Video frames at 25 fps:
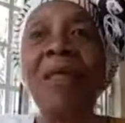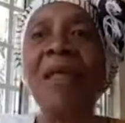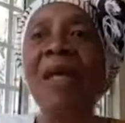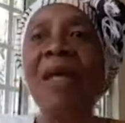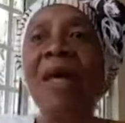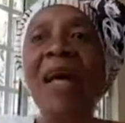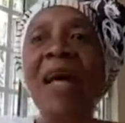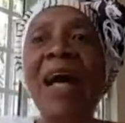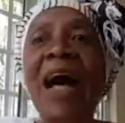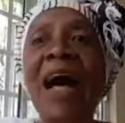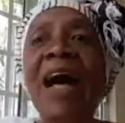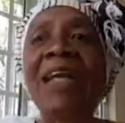
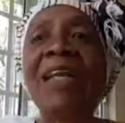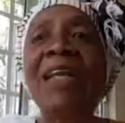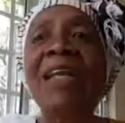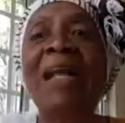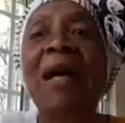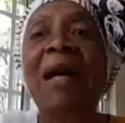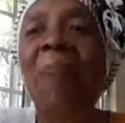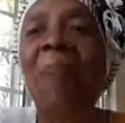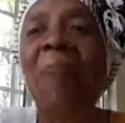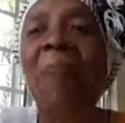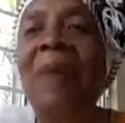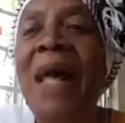And
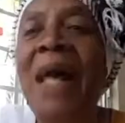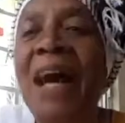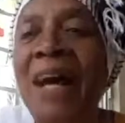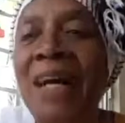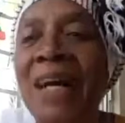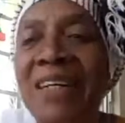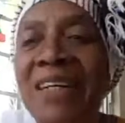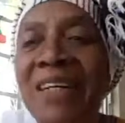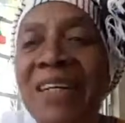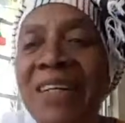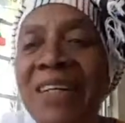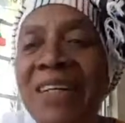they're Black.
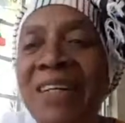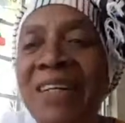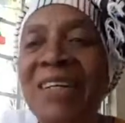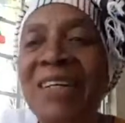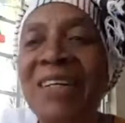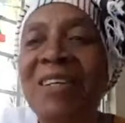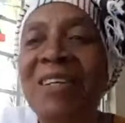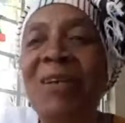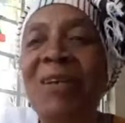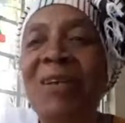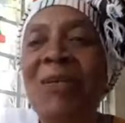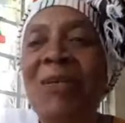
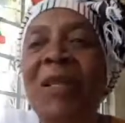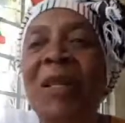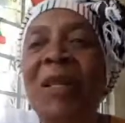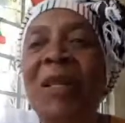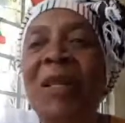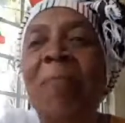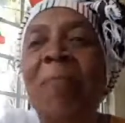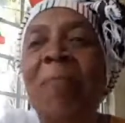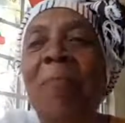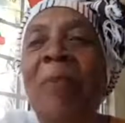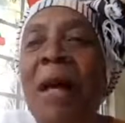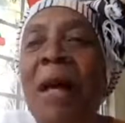
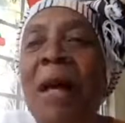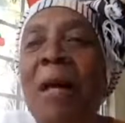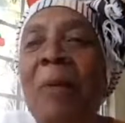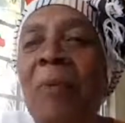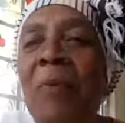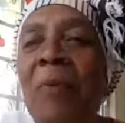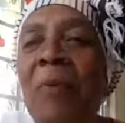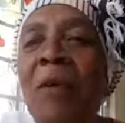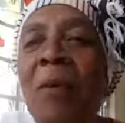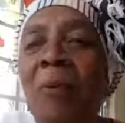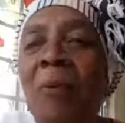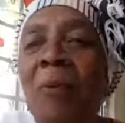They're Black
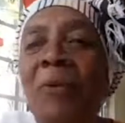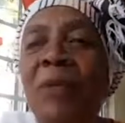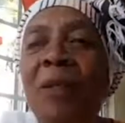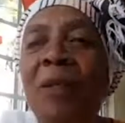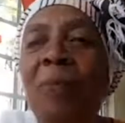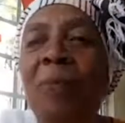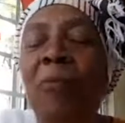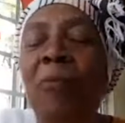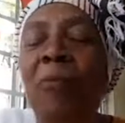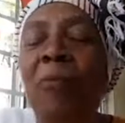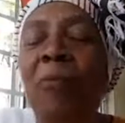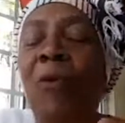people. The
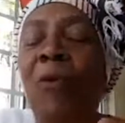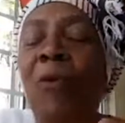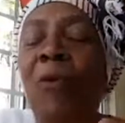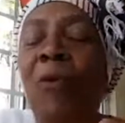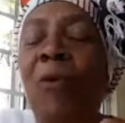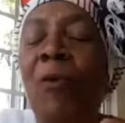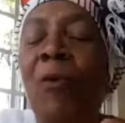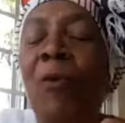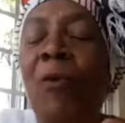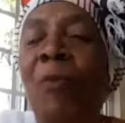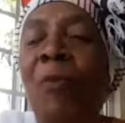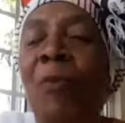Pope
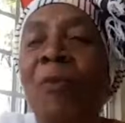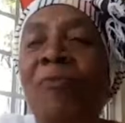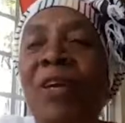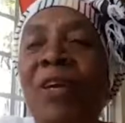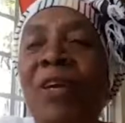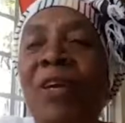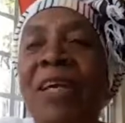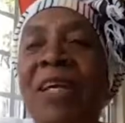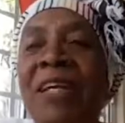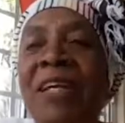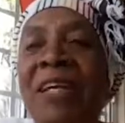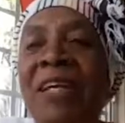of
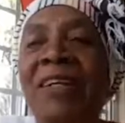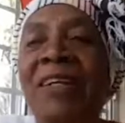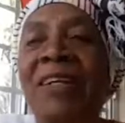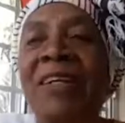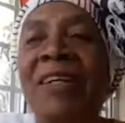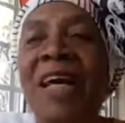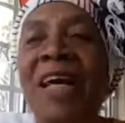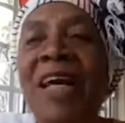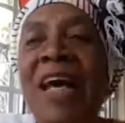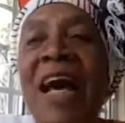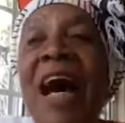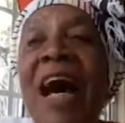England,
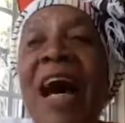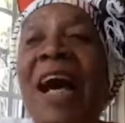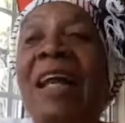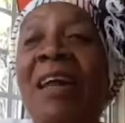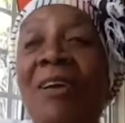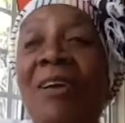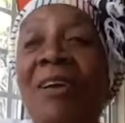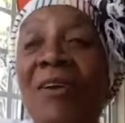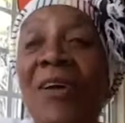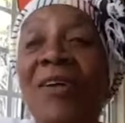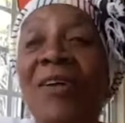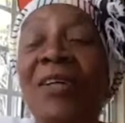I
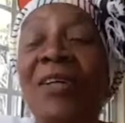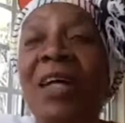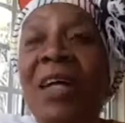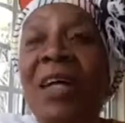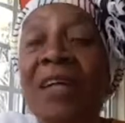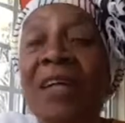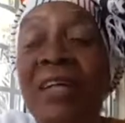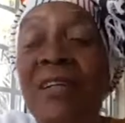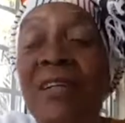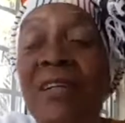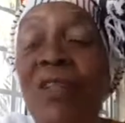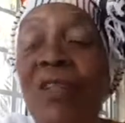learned.
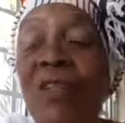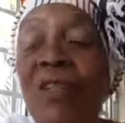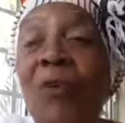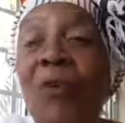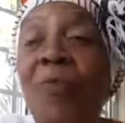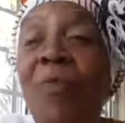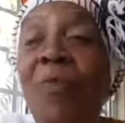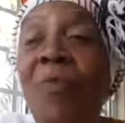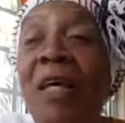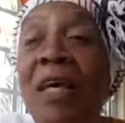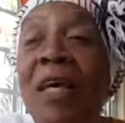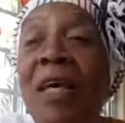They showed me
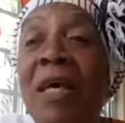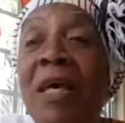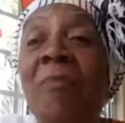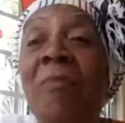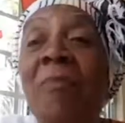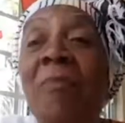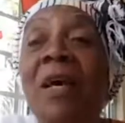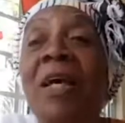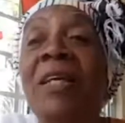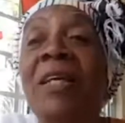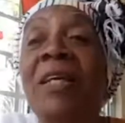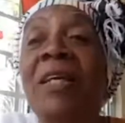him
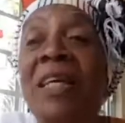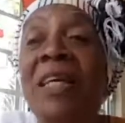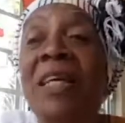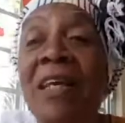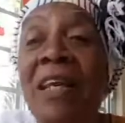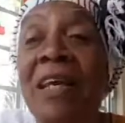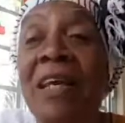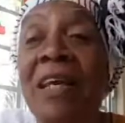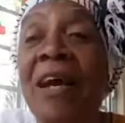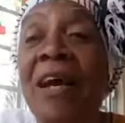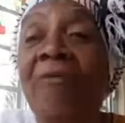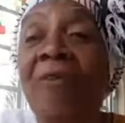
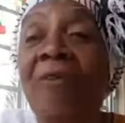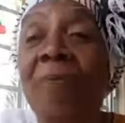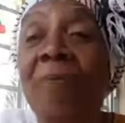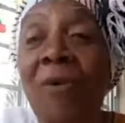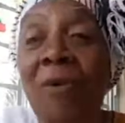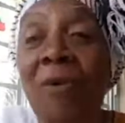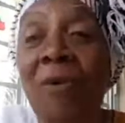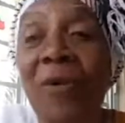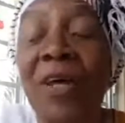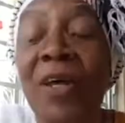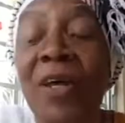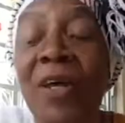kneeling every
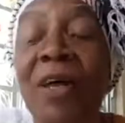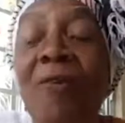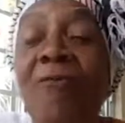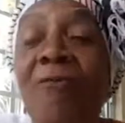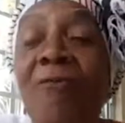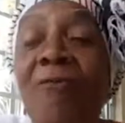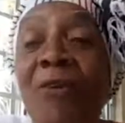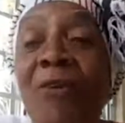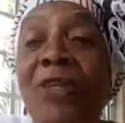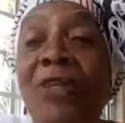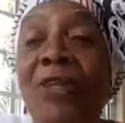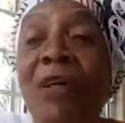morning in
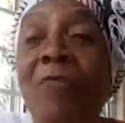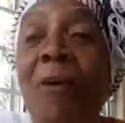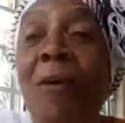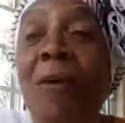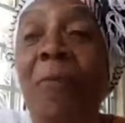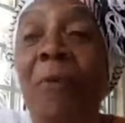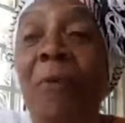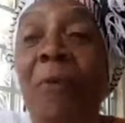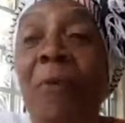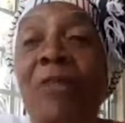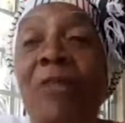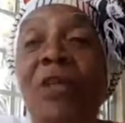front of a
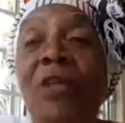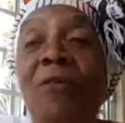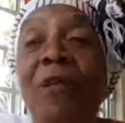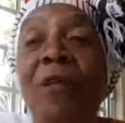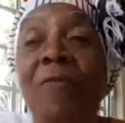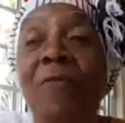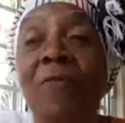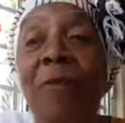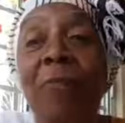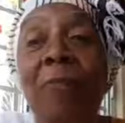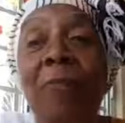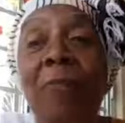picture
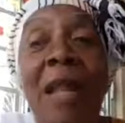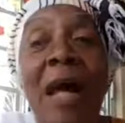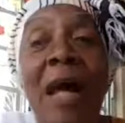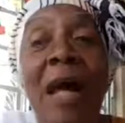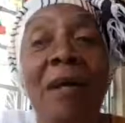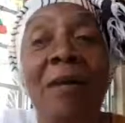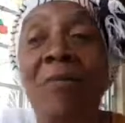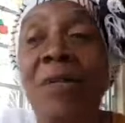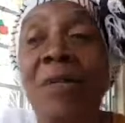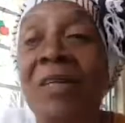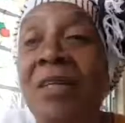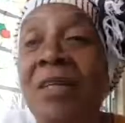of the
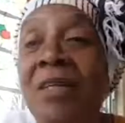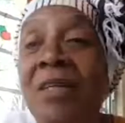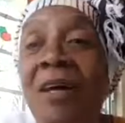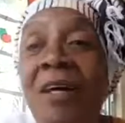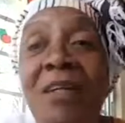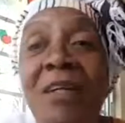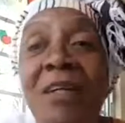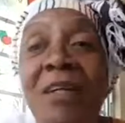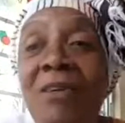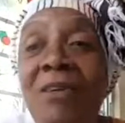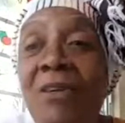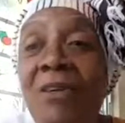Black Madonna
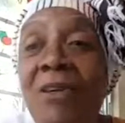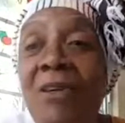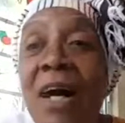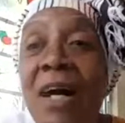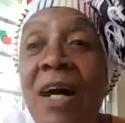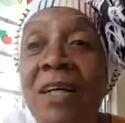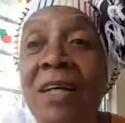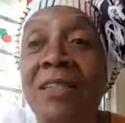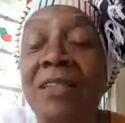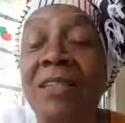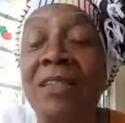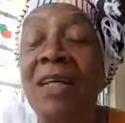and Christ.